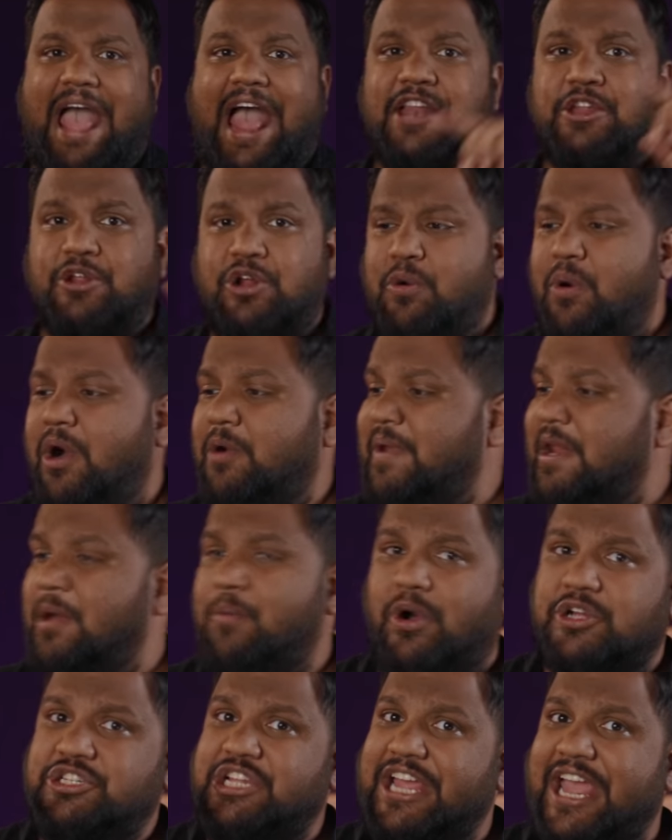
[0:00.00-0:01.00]
And you know what, when you're
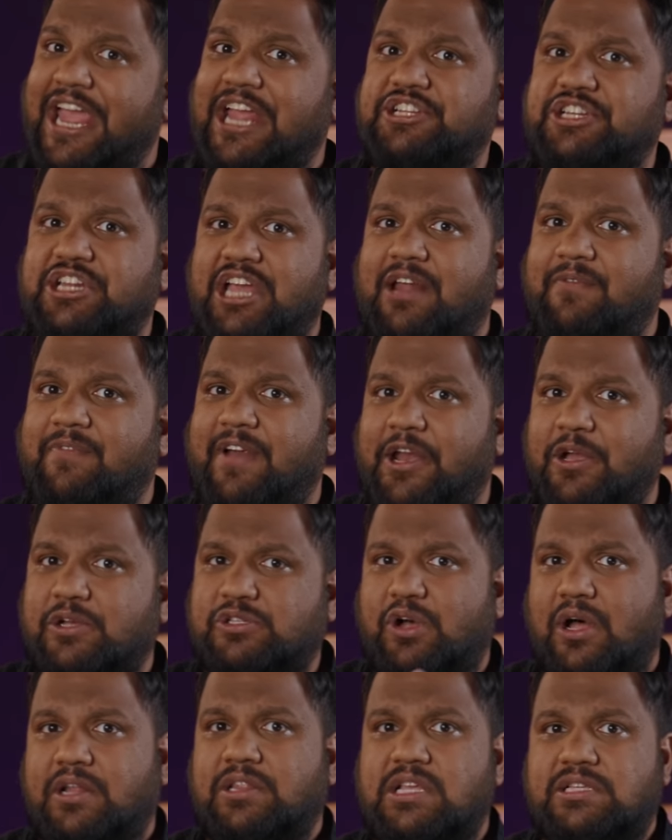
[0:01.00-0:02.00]
watching HDR
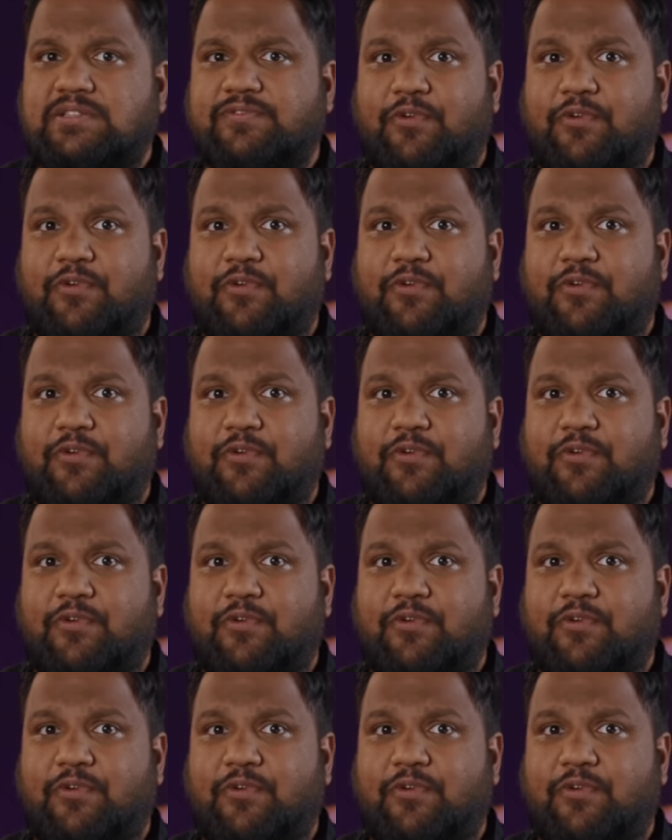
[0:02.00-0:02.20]
videos on this